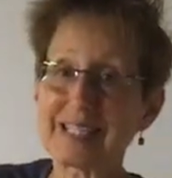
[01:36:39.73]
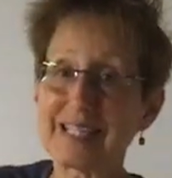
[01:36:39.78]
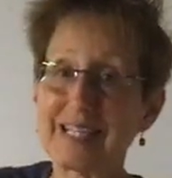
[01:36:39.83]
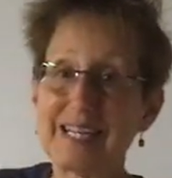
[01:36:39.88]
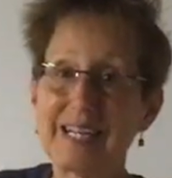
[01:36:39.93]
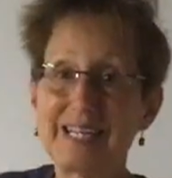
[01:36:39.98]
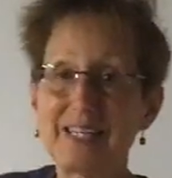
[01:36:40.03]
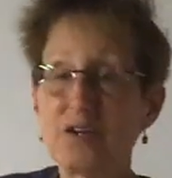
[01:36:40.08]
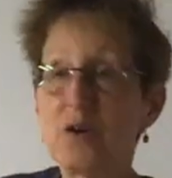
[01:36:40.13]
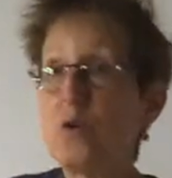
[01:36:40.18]
then
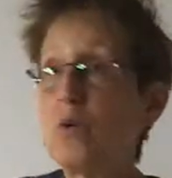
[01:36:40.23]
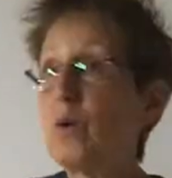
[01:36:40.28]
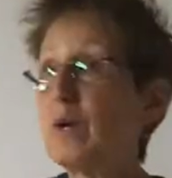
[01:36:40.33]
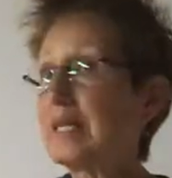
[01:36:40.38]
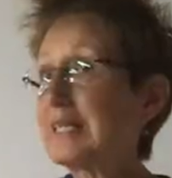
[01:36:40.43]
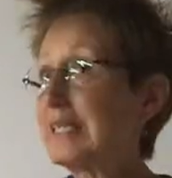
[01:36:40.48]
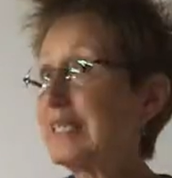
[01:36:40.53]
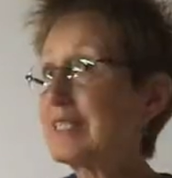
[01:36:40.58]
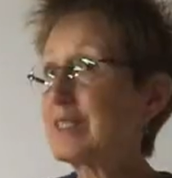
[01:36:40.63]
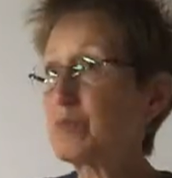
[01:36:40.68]
I know
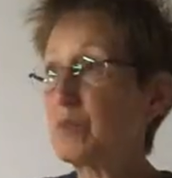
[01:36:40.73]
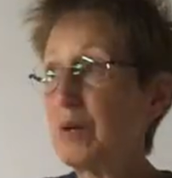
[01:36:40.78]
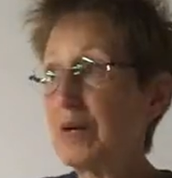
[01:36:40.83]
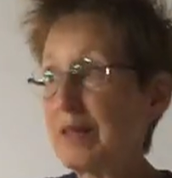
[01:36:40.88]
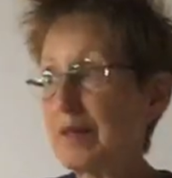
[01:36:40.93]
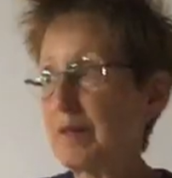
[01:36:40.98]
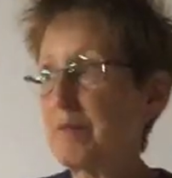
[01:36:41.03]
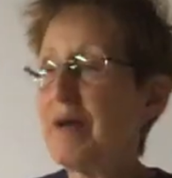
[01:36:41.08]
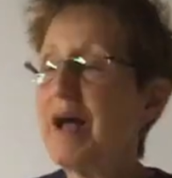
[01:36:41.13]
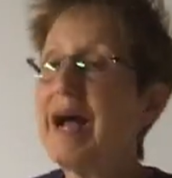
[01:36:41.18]
at least one
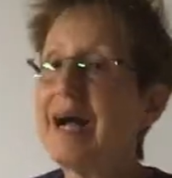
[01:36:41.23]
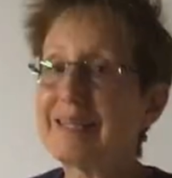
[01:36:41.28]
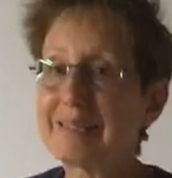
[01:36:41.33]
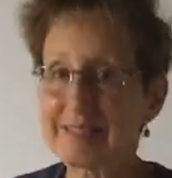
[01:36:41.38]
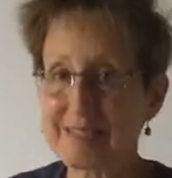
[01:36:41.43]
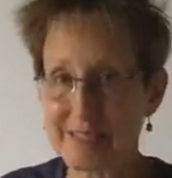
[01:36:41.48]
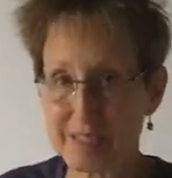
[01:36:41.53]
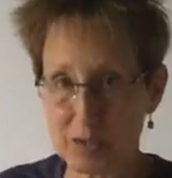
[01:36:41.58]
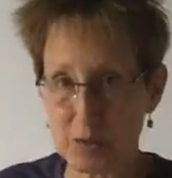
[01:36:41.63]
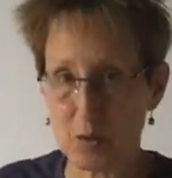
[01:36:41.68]
of them
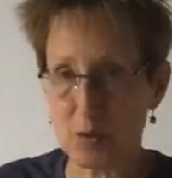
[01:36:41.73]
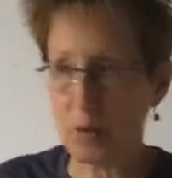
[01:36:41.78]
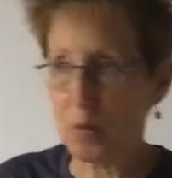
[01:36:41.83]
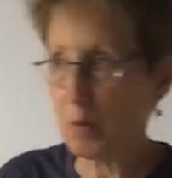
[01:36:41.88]
has to go